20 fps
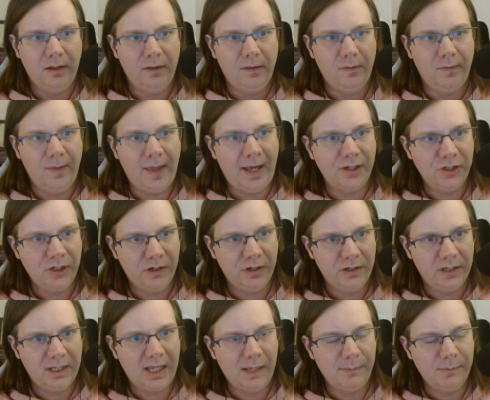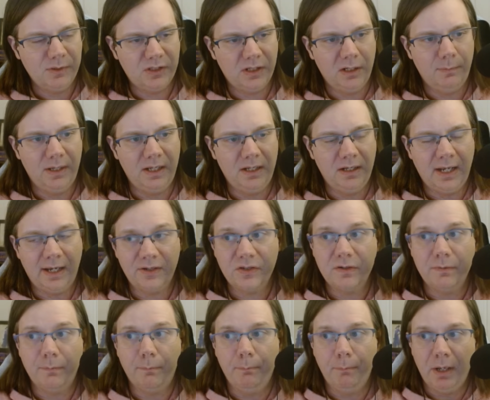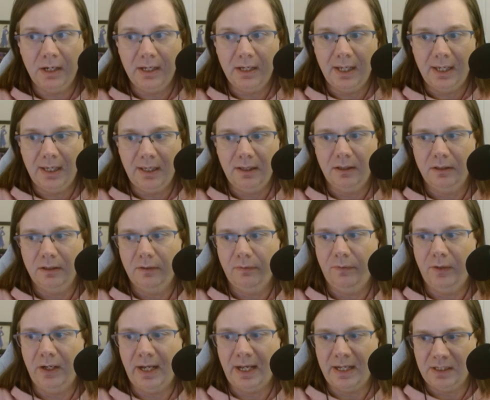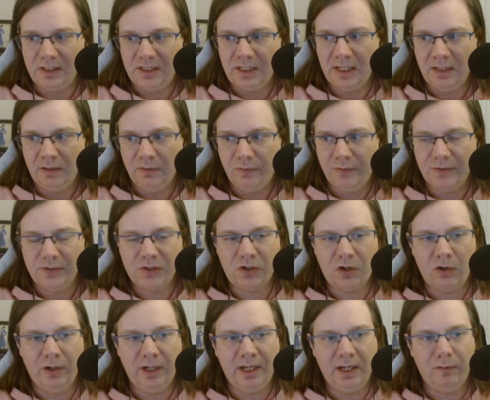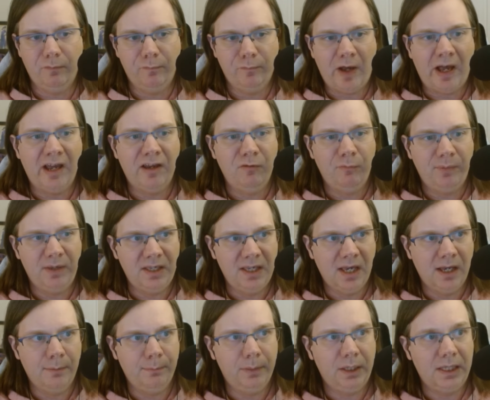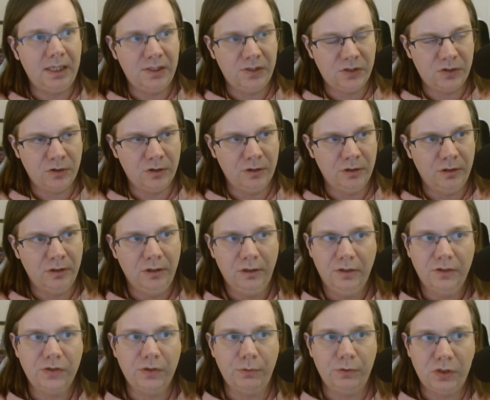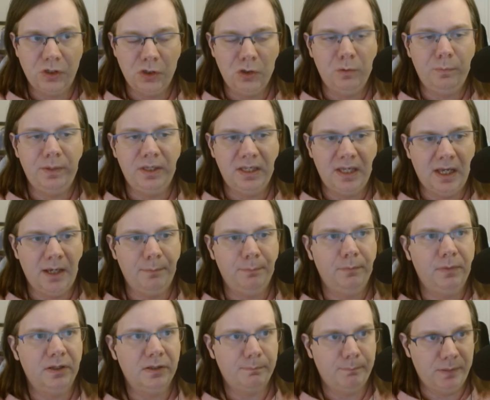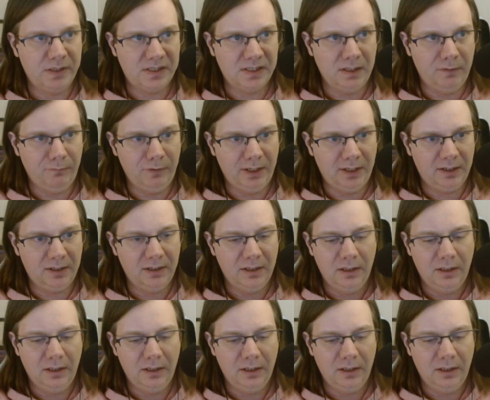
That charity game is going to be next Monday, the 19th, starting at 5 p.m. Eastern, so 2 p.m. Pacific.